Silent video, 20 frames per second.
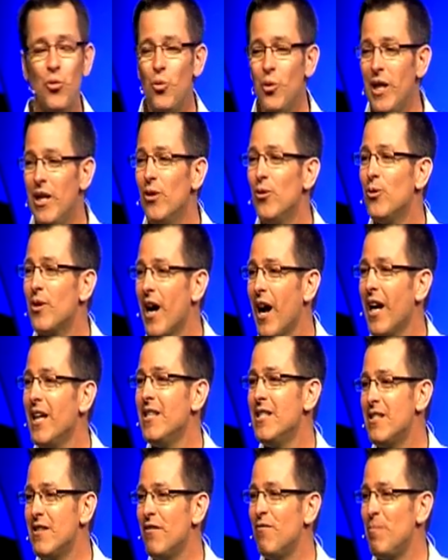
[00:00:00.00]
real
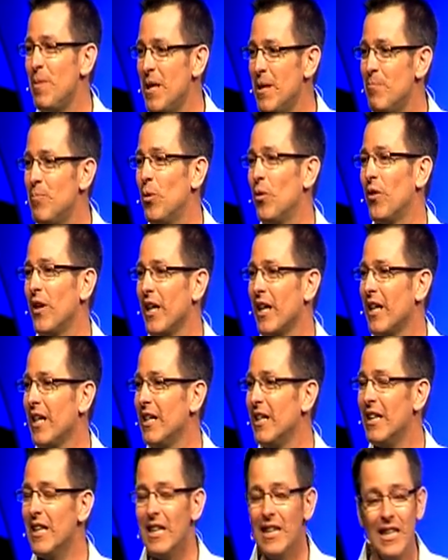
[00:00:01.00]
kinds of people that
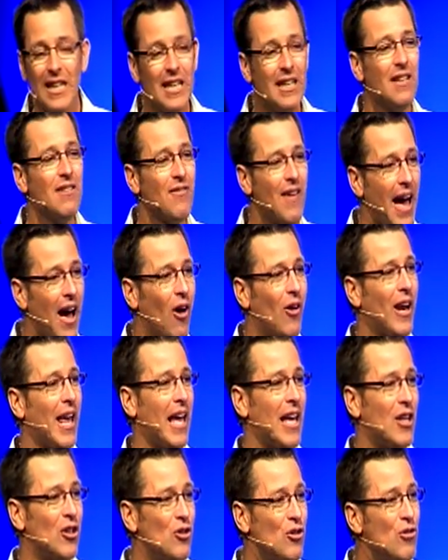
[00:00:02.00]
can live out
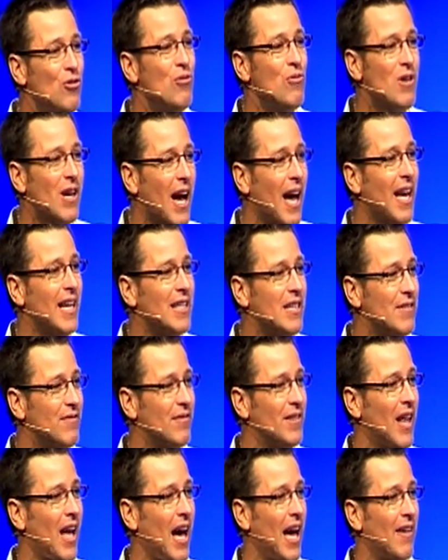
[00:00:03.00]
a new kind of
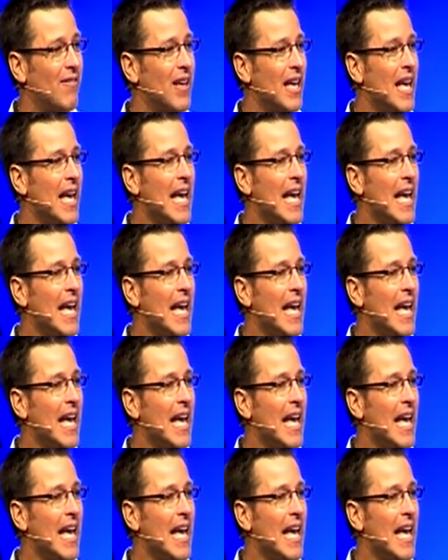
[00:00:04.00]
life.